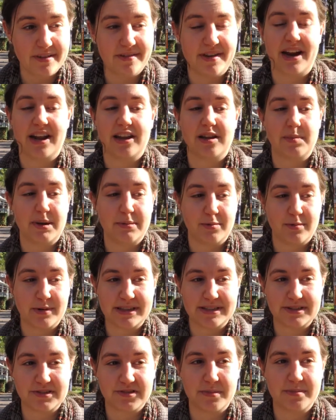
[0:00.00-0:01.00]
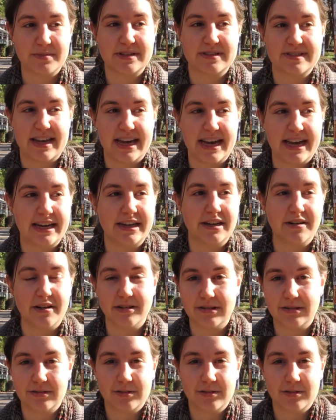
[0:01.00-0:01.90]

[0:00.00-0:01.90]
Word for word: I've had other people read the script and say, you know,